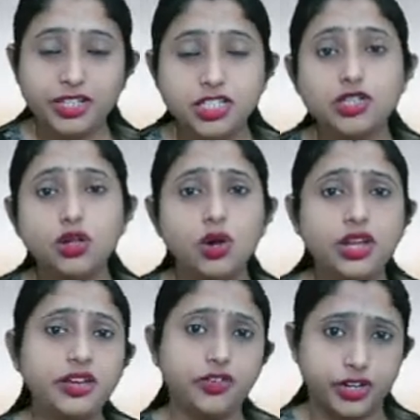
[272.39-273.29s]

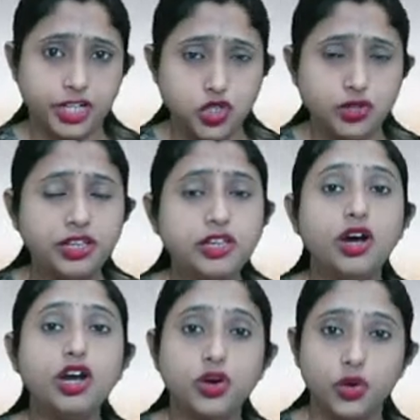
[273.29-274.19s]
Slowly and gradually
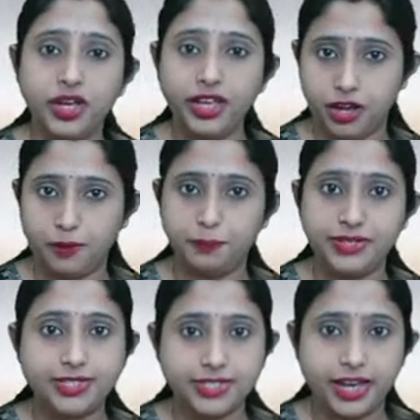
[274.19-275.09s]
you're growing up
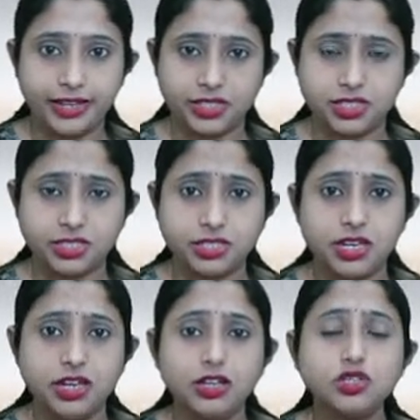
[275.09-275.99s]
in size.